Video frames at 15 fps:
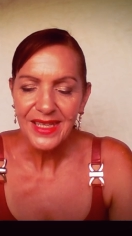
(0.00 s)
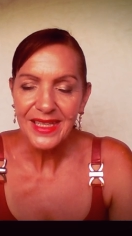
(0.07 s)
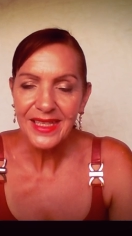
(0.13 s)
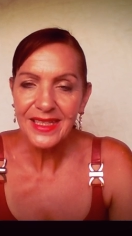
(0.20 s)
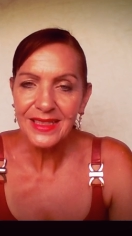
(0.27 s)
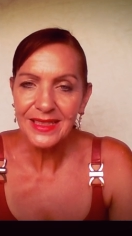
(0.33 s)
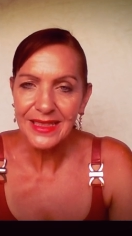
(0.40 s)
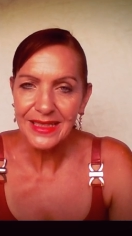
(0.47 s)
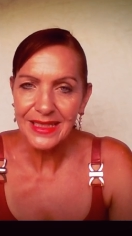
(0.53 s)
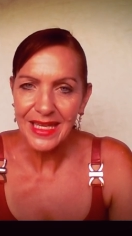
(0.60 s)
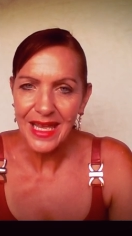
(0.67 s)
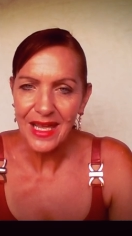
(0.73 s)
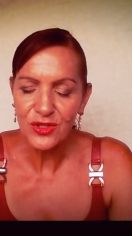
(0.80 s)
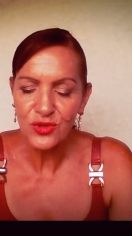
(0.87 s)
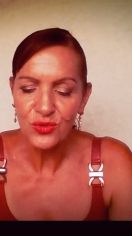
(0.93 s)
Healing
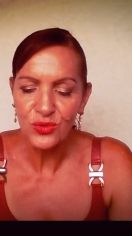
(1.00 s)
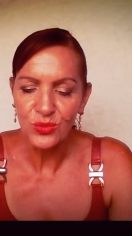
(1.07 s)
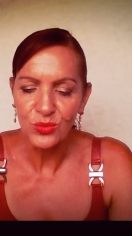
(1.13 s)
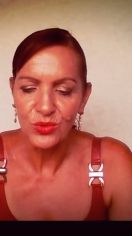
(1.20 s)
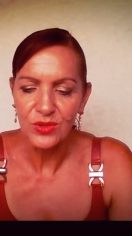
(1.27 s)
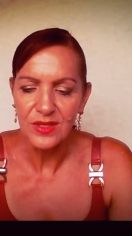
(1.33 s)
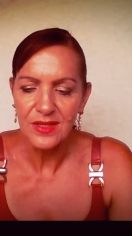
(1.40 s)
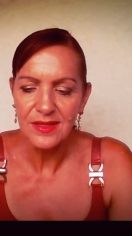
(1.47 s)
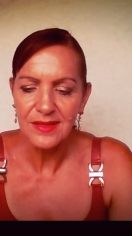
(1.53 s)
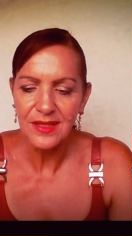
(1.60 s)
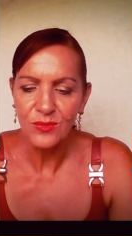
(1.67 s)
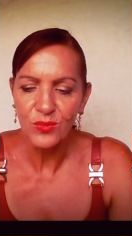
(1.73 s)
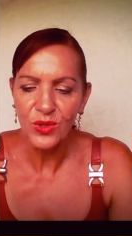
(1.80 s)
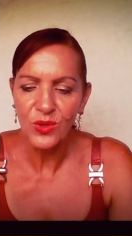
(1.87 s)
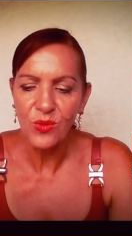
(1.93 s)
the astral waters
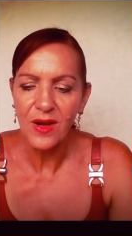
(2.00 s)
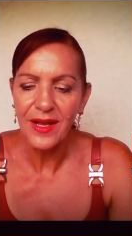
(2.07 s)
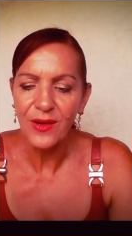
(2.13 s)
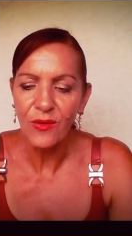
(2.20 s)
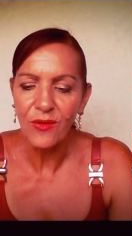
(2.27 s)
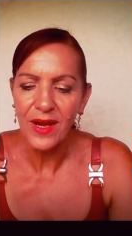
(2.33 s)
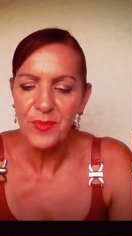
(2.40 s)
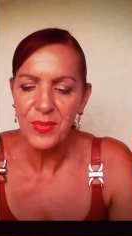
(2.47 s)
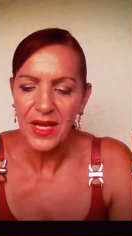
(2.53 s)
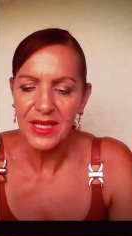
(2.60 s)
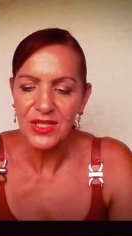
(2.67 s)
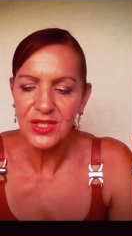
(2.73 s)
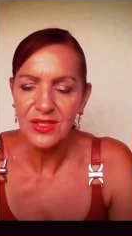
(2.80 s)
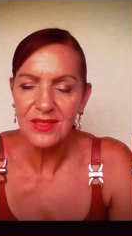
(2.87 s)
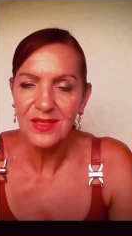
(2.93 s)
can require great
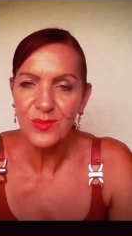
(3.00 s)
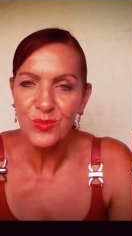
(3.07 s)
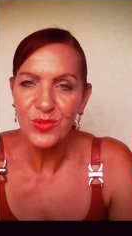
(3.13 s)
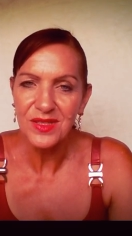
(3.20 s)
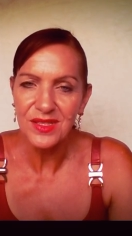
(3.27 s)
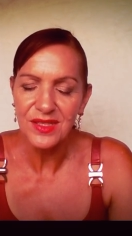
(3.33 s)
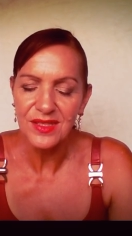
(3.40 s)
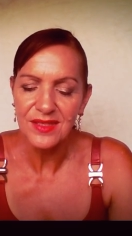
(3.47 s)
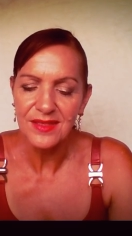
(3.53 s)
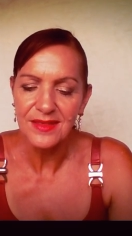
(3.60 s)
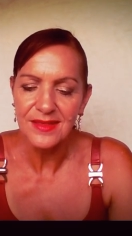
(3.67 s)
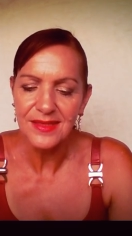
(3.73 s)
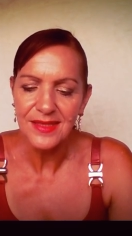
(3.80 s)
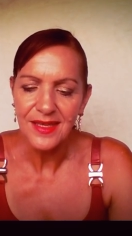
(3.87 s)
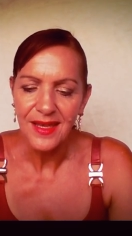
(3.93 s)
patience,
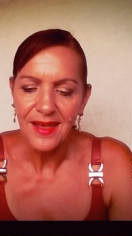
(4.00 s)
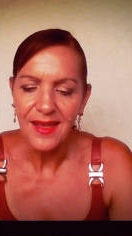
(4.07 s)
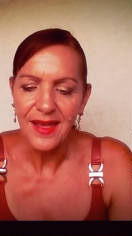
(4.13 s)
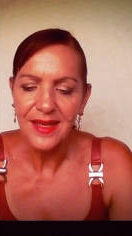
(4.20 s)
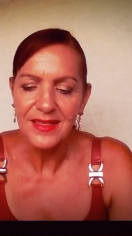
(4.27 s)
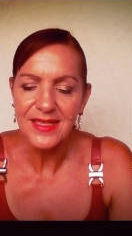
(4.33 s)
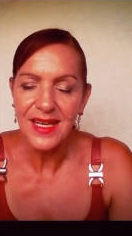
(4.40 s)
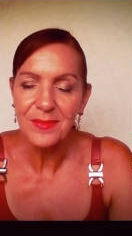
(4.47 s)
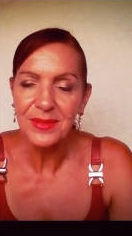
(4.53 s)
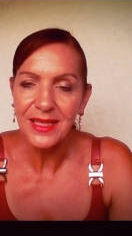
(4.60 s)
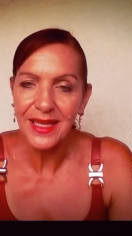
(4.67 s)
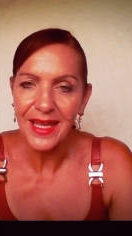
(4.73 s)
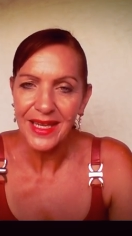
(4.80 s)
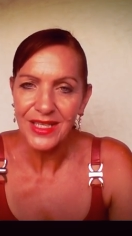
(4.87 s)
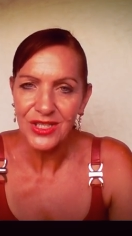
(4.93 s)
persistence, and
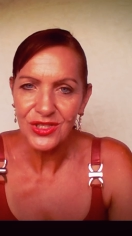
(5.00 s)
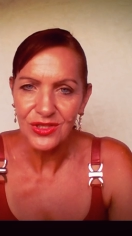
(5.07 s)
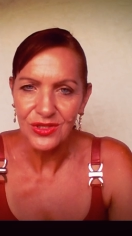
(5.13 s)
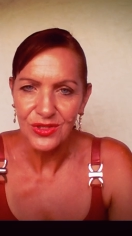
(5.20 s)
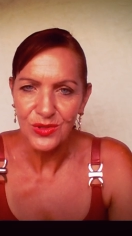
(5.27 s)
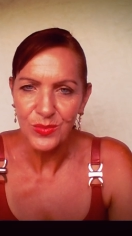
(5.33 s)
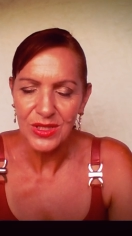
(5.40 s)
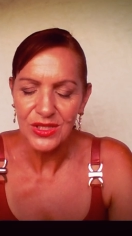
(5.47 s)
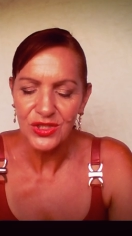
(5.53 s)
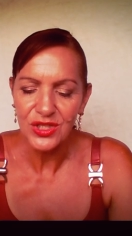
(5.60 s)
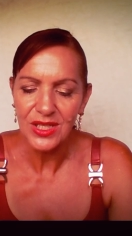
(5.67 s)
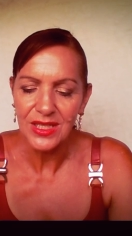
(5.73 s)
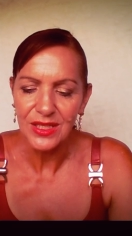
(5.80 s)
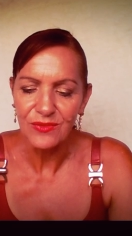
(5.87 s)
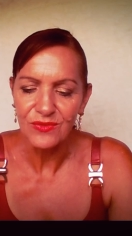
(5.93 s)
application to be
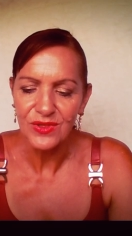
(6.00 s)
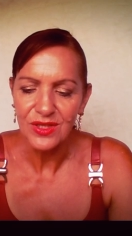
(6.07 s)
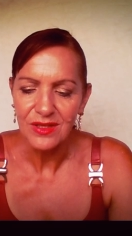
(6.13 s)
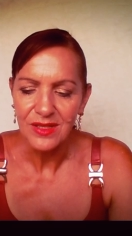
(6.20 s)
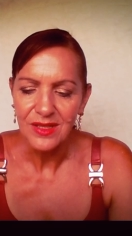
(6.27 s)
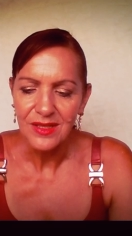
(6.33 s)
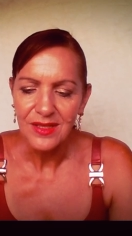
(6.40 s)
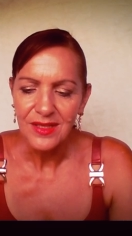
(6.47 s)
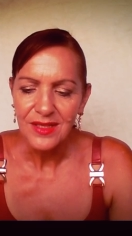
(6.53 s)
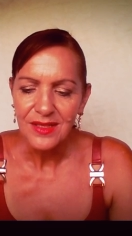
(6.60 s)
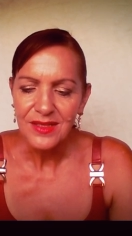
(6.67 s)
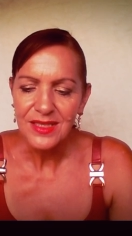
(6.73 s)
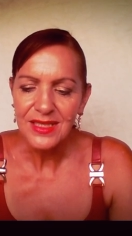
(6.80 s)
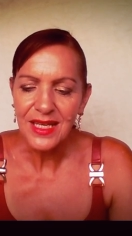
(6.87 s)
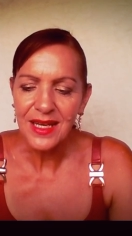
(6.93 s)
achieved.
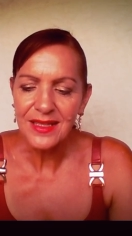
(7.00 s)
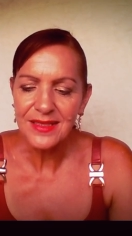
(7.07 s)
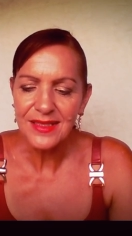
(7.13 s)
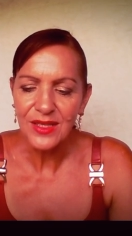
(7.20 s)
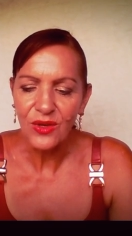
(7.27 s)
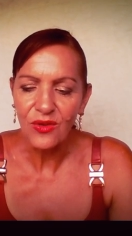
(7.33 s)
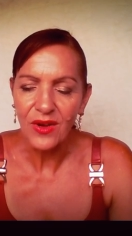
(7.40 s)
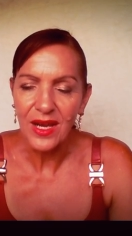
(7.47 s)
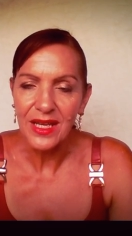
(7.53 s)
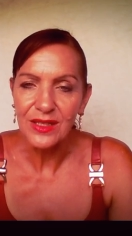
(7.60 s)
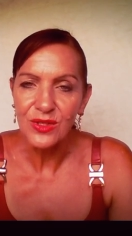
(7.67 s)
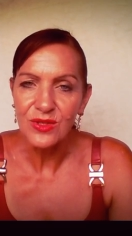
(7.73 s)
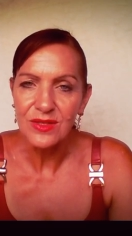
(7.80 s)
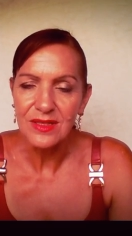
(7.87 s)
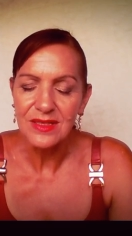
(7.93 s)
The dancing
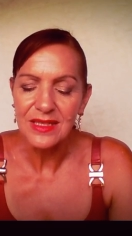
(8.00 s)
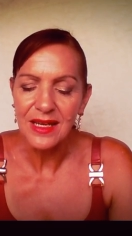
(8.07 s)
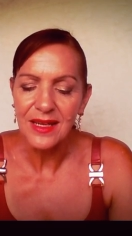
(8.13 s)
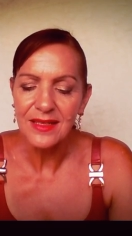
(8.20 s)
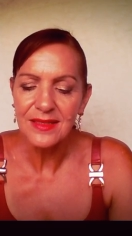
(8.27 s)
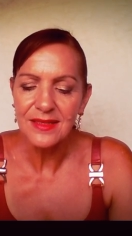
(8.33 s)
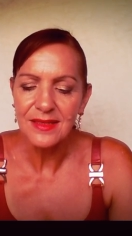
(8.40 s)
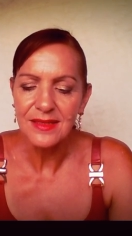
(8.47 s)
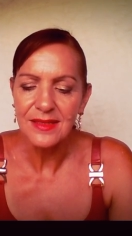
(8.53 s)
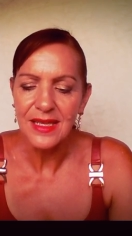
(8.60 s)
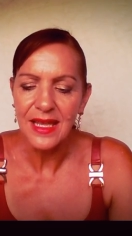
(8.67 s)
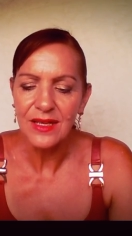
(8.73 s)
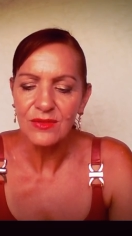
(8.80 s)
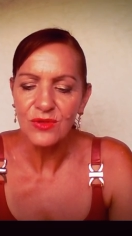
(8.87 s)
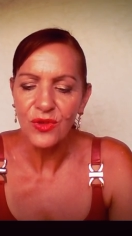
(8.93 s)
crane uses dance and
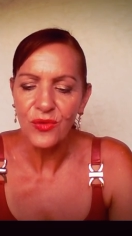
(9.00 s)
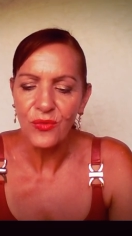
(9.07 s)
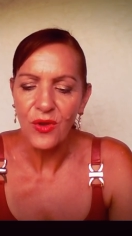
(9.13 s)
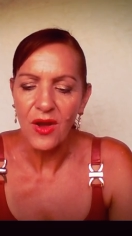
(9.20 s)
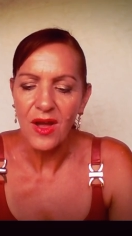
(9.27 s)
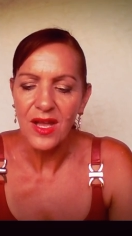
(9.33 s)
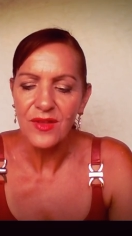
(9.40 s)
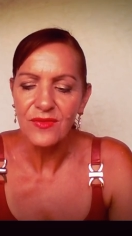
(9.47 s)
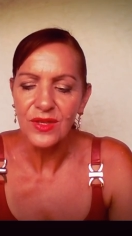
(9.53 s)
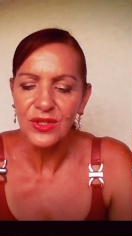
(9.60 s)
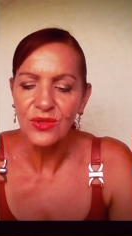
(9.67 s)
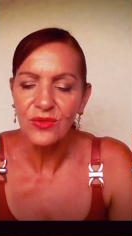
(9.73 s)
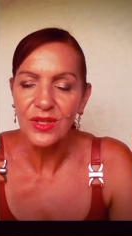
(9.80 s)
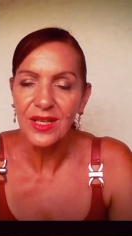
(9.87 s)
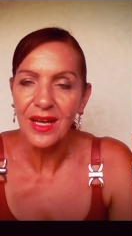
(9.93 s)
sound to thrive,
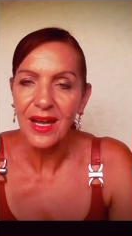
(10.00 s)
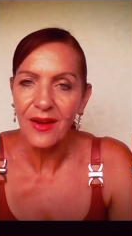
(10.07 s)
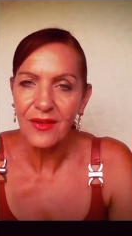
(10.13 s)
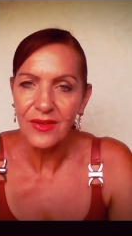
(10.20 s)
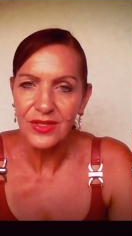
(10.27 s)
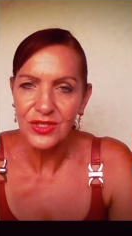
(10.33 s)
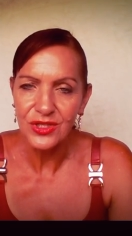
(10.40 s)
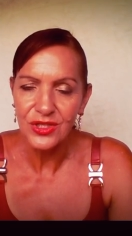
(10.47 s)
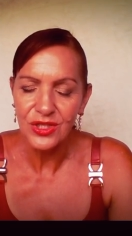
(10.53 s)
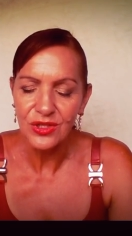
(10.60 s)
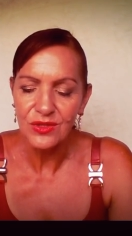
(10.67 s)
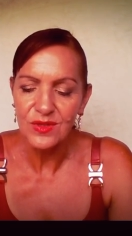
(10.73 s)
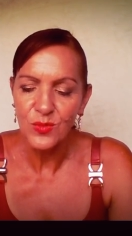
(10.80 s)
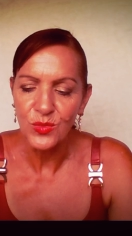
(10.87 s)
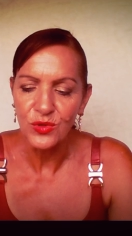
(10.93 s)
and you're encouraged to
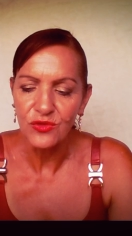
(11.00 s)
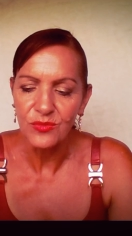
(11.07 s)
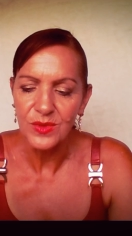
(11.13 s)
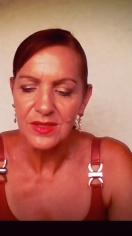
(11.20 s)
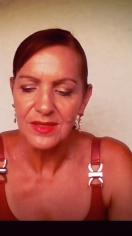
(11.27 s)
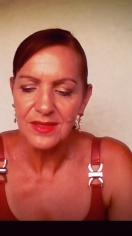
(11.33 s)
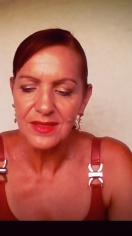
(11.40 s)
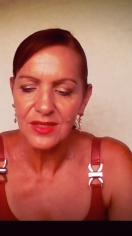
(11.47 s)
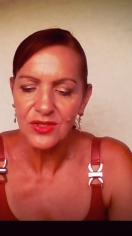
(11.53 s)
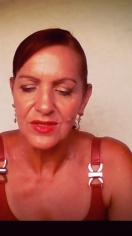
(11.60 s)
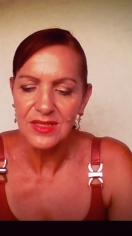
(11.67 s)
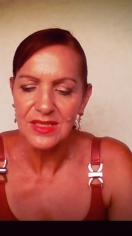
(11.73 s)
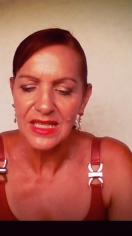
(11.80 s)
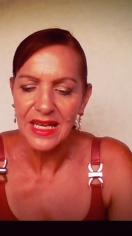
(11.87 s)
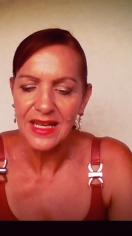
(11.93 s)
use movement such
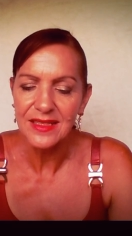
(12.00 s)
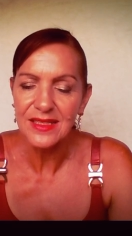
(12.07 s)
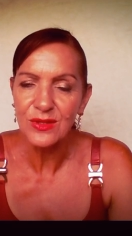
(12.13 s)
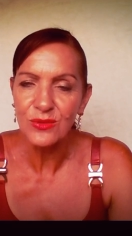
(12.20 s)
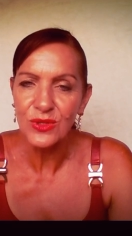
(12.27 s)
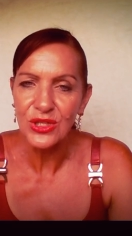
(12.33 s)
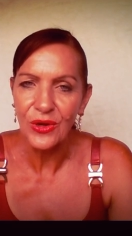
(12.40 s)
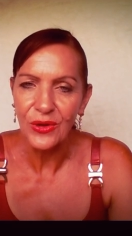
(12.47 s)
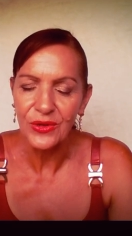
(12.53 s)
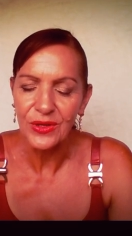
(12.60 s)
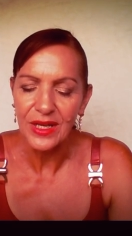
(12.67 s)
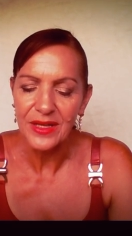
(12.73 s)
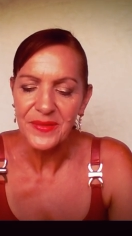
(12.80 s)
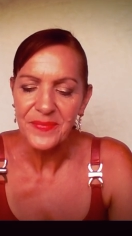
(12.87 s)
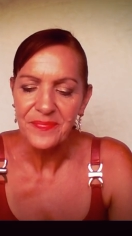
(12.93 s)
as dance or
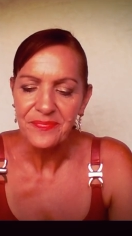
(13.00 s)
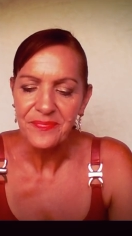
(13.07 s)
yoga,